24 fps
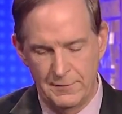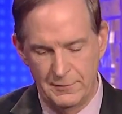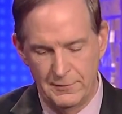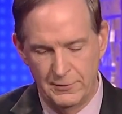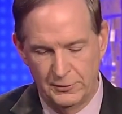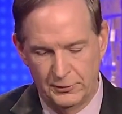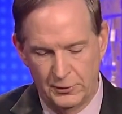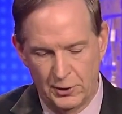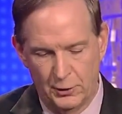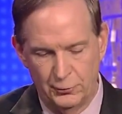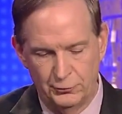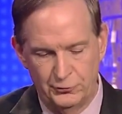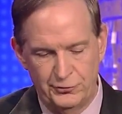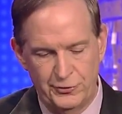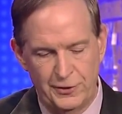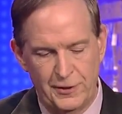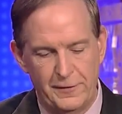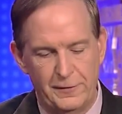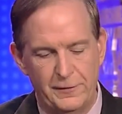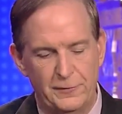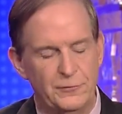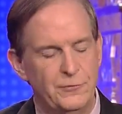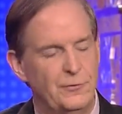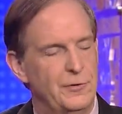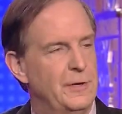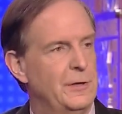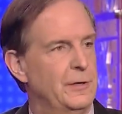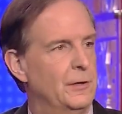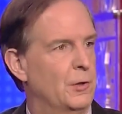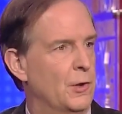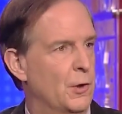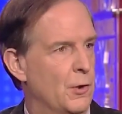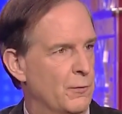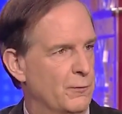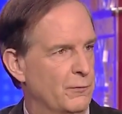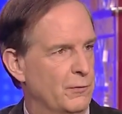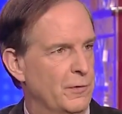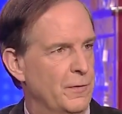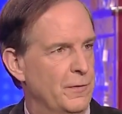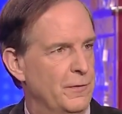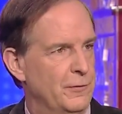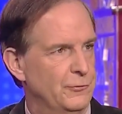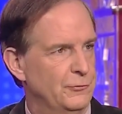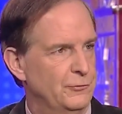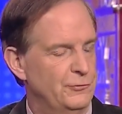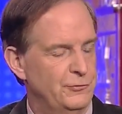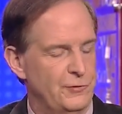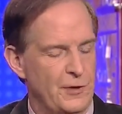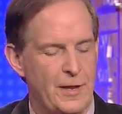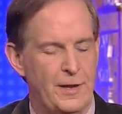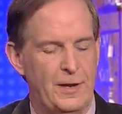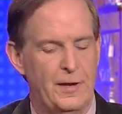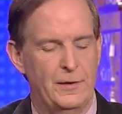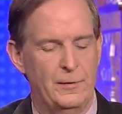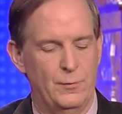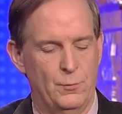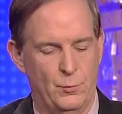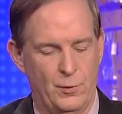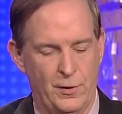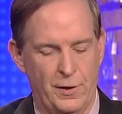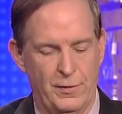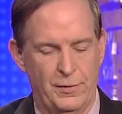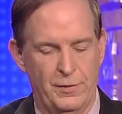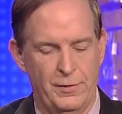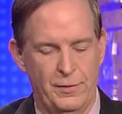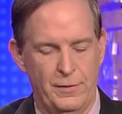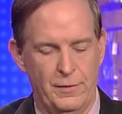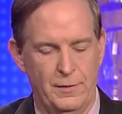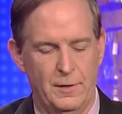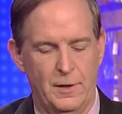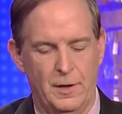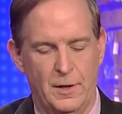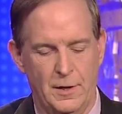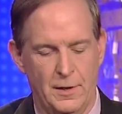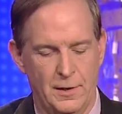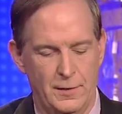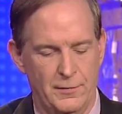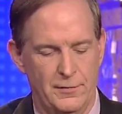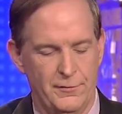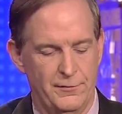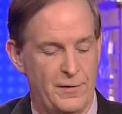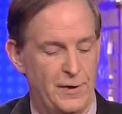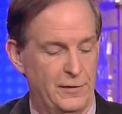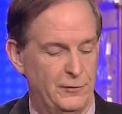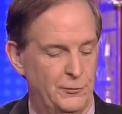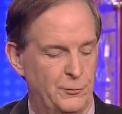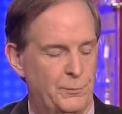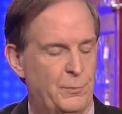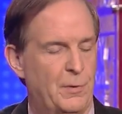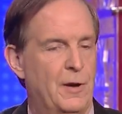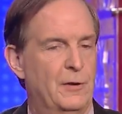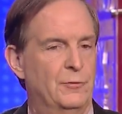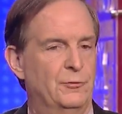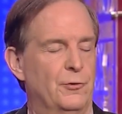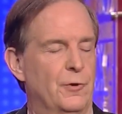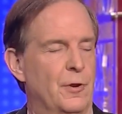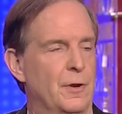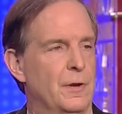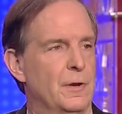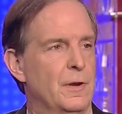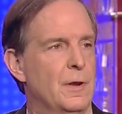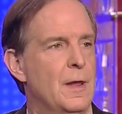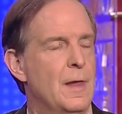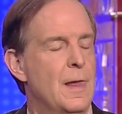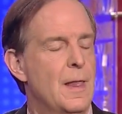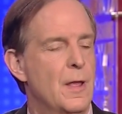negotiated the deal over in the Senate with the Vice President,